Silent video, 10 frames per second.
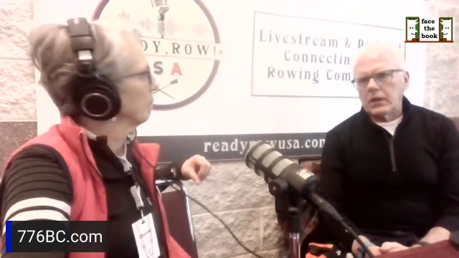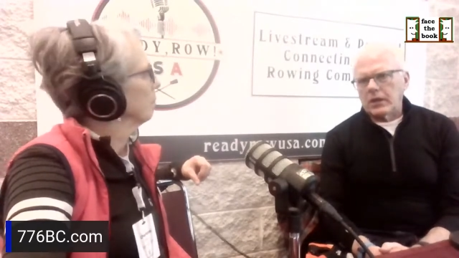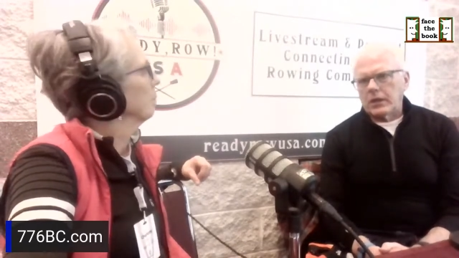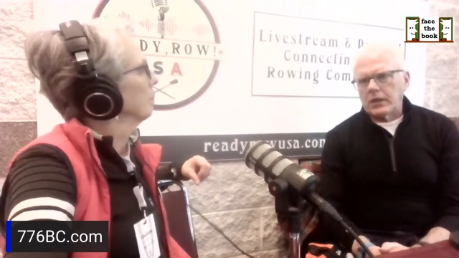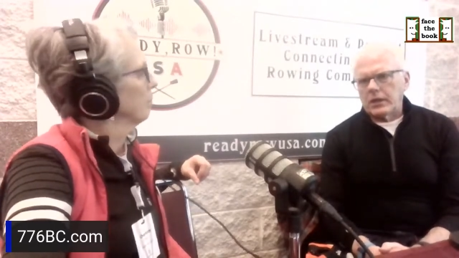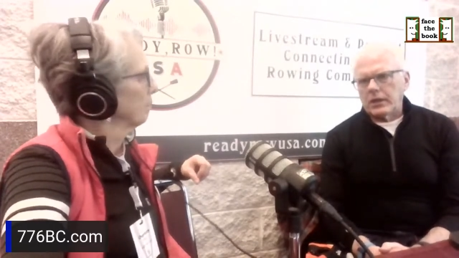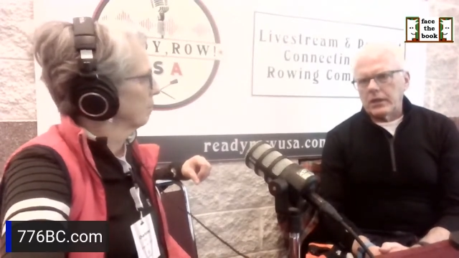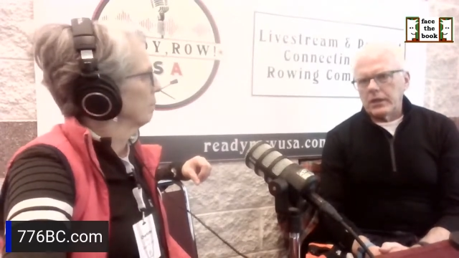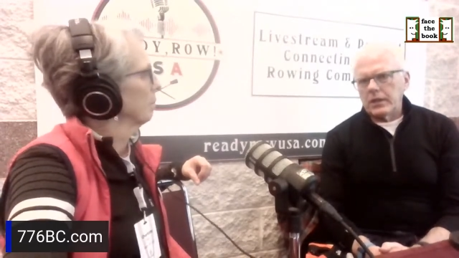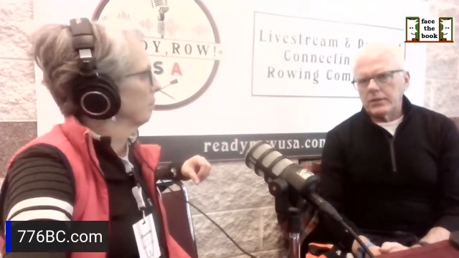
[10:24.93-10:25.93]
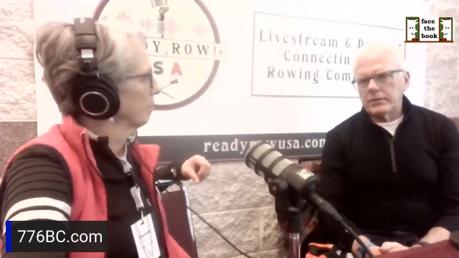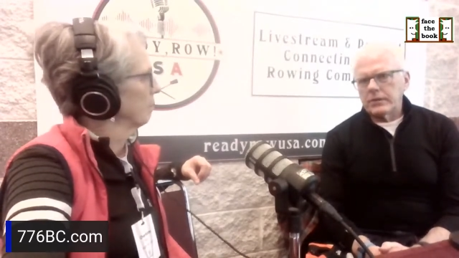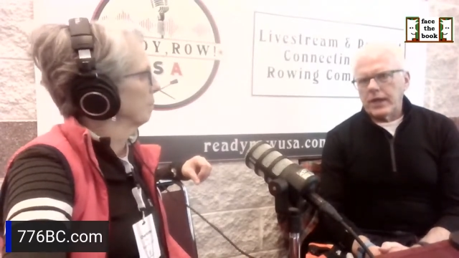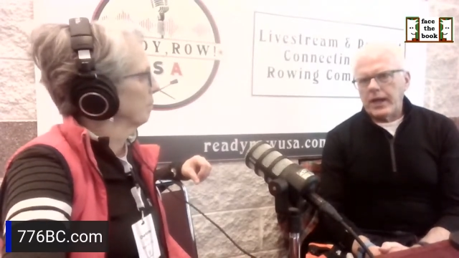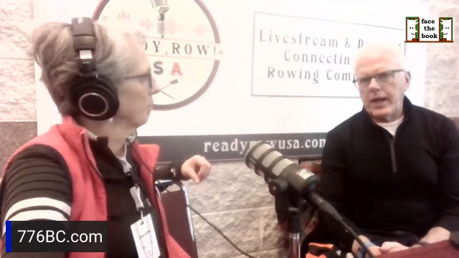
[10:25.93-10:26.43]

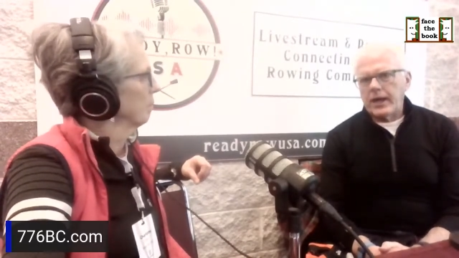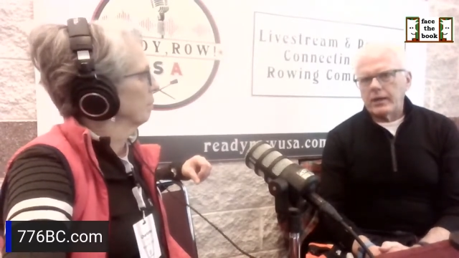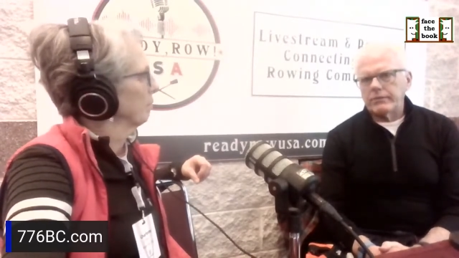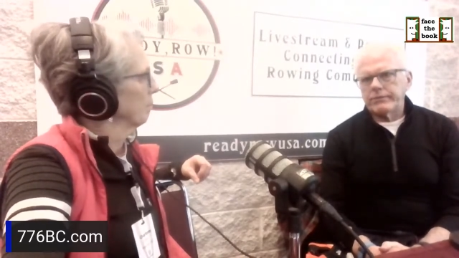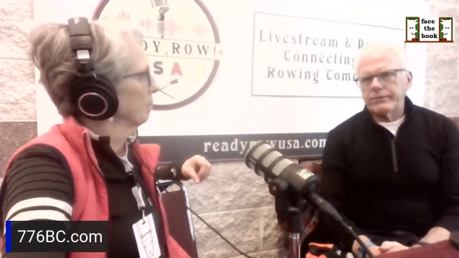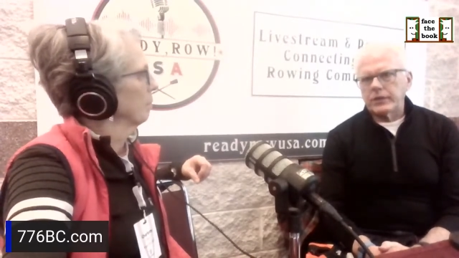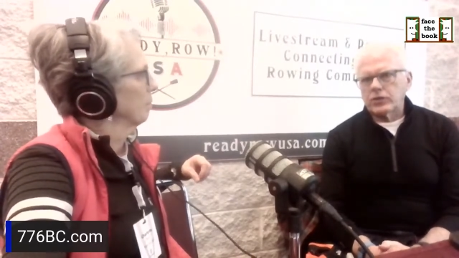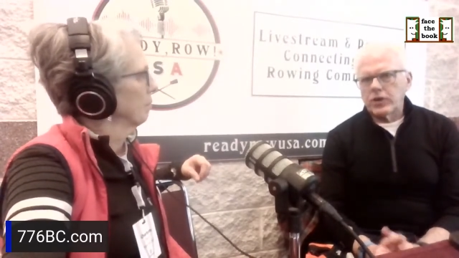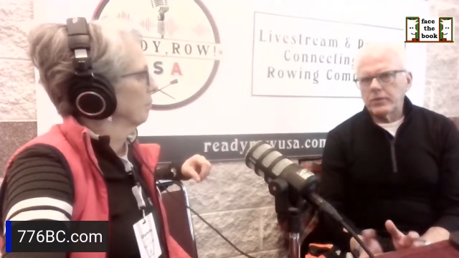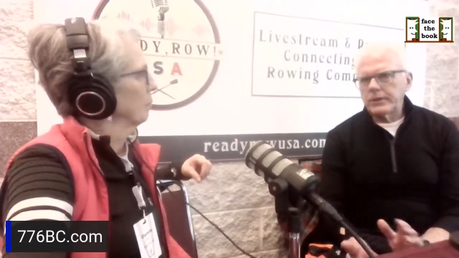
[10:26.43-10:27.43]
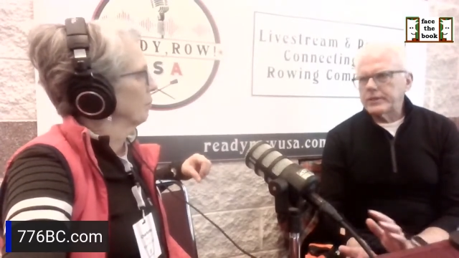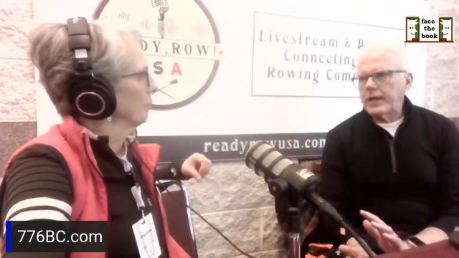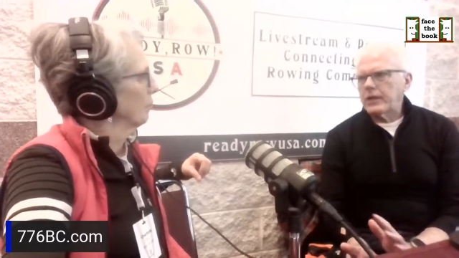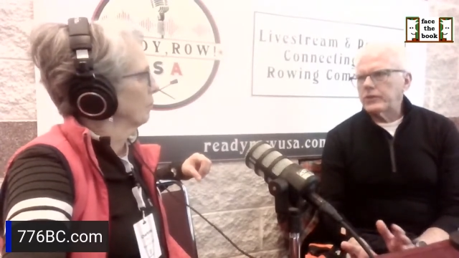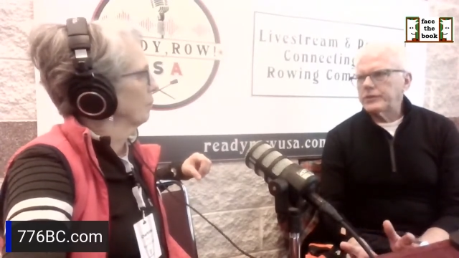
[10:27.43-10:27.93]
to have an incredibly
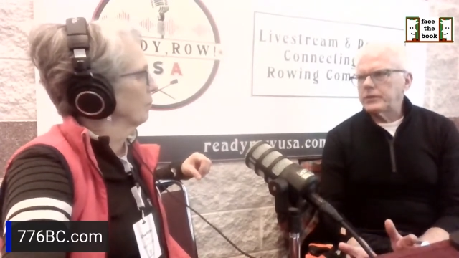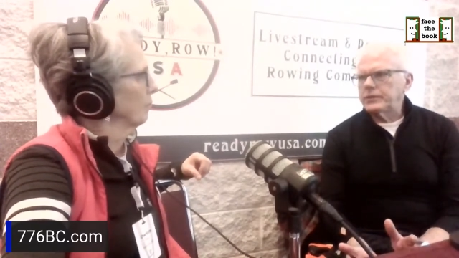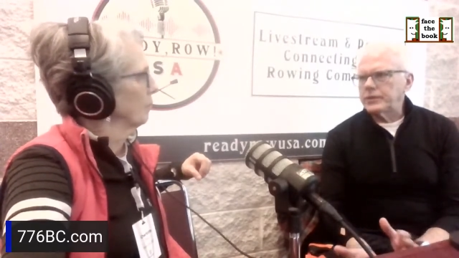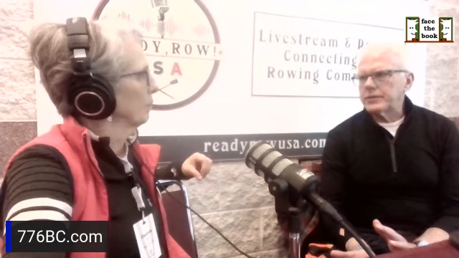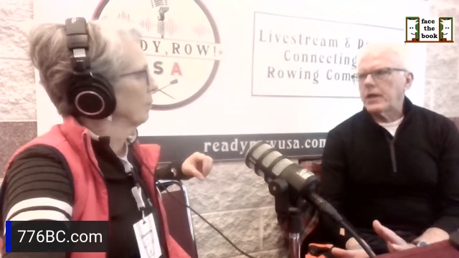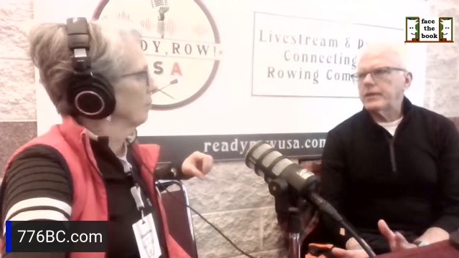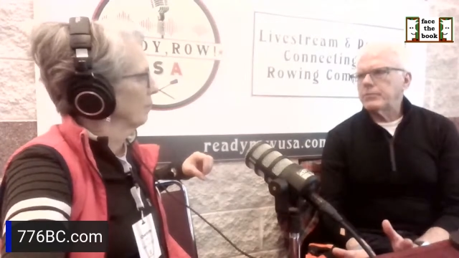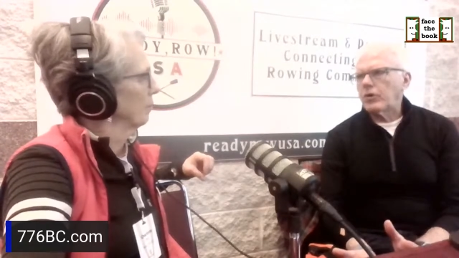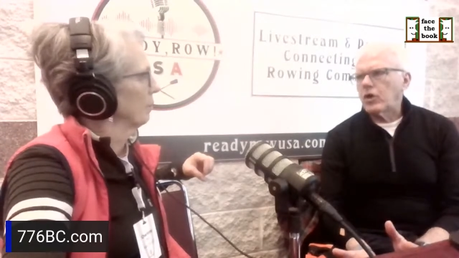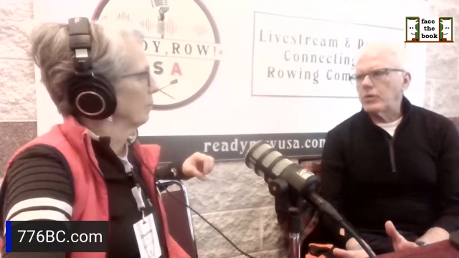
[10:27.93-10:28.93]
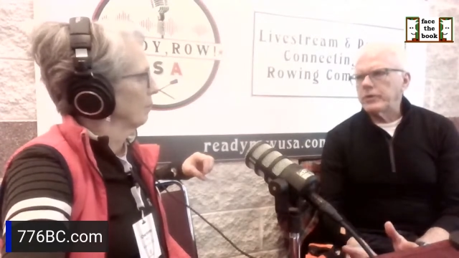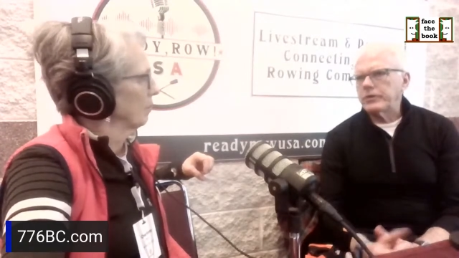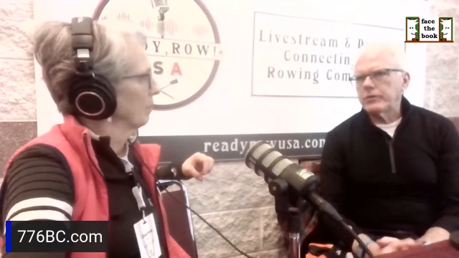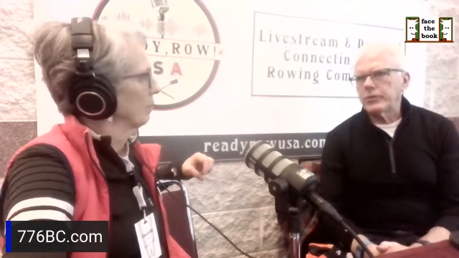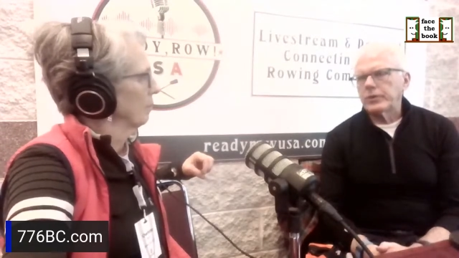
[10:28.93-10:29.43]
talented design department
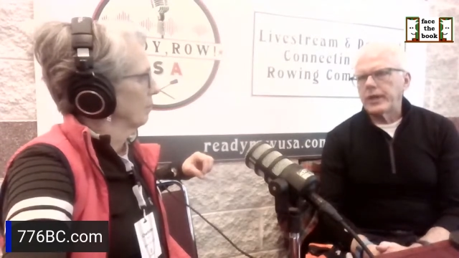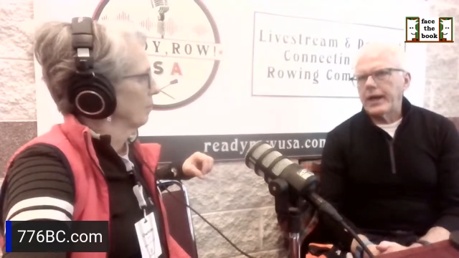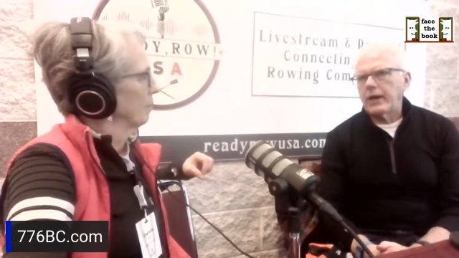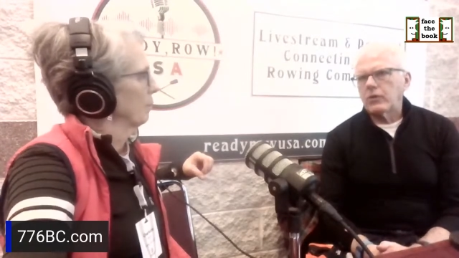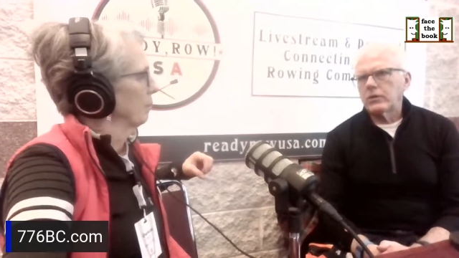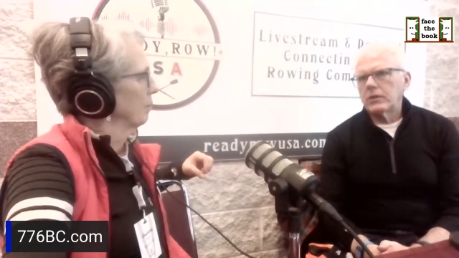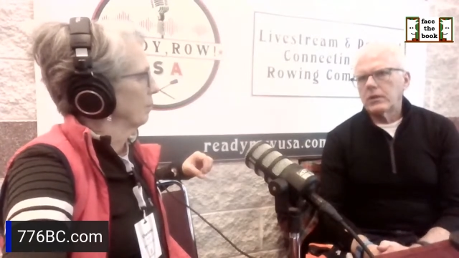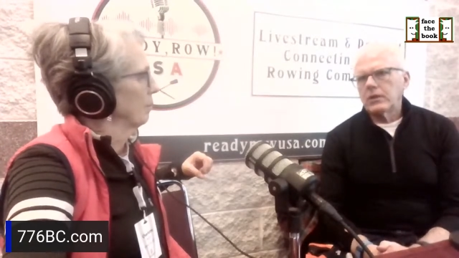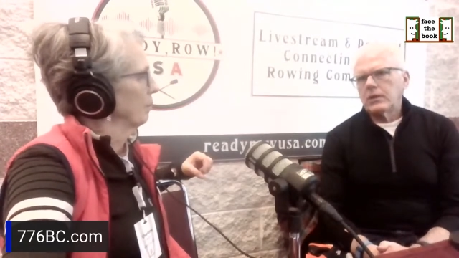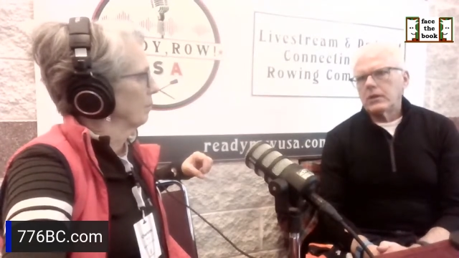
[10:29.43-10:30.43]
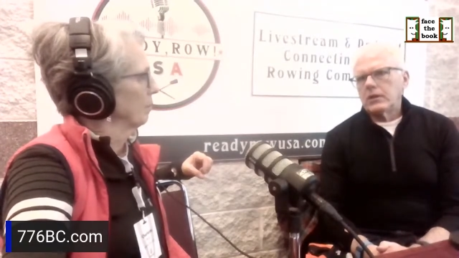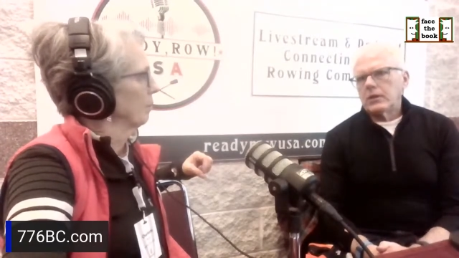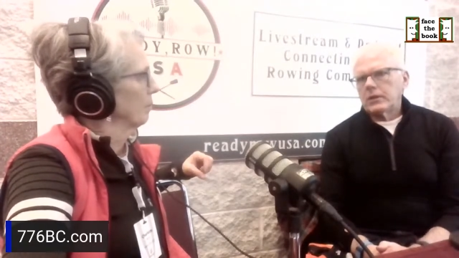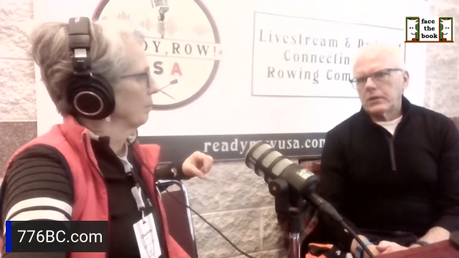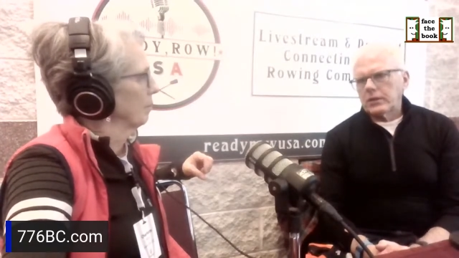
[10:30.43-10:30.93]
to allow
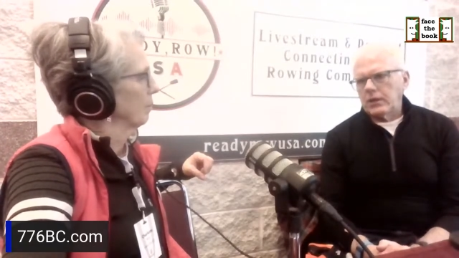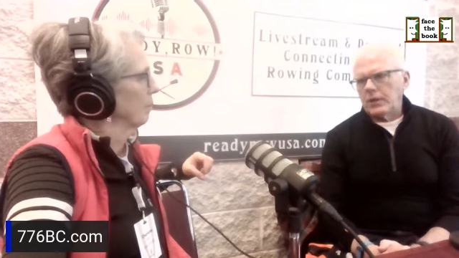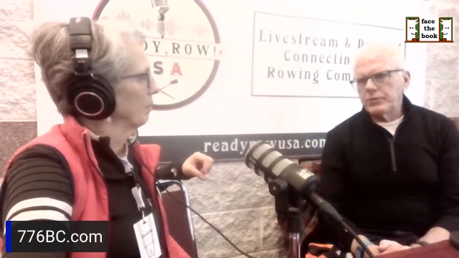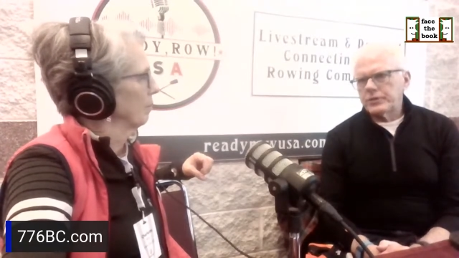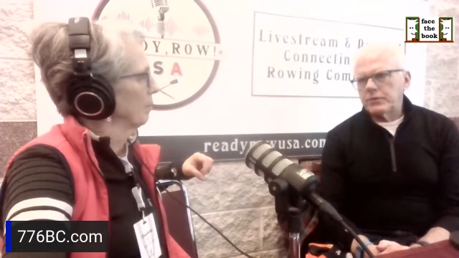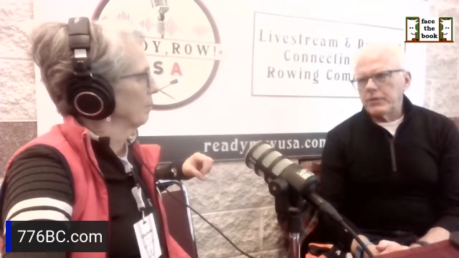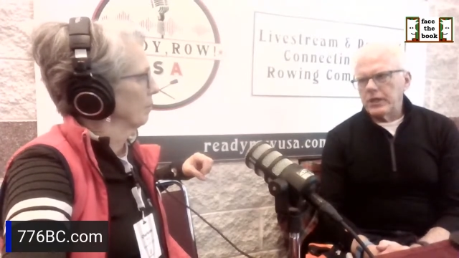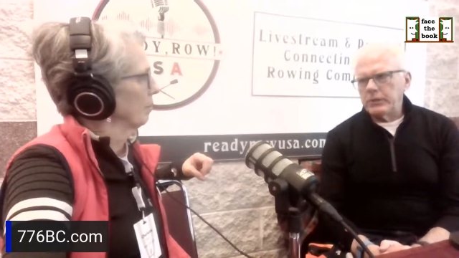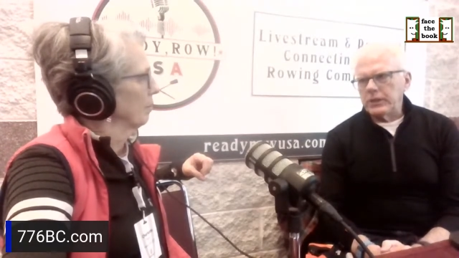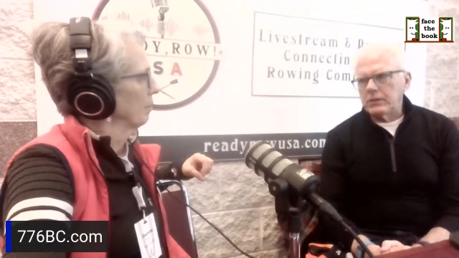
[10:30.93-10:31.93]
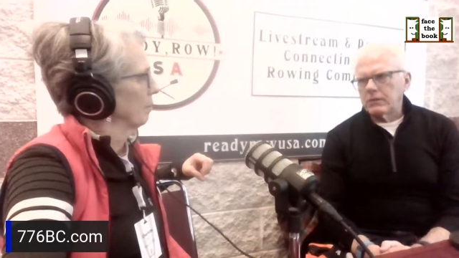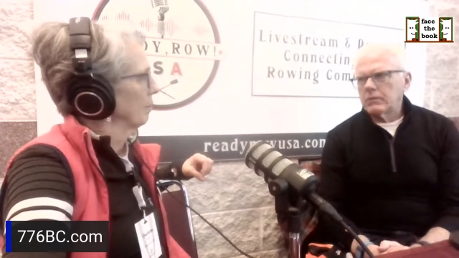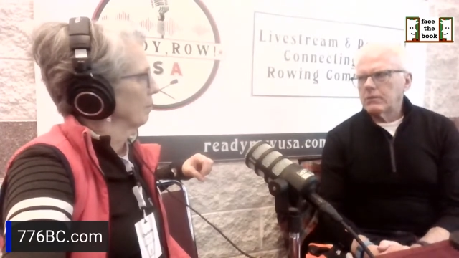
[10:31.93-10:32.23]
clubs to maybe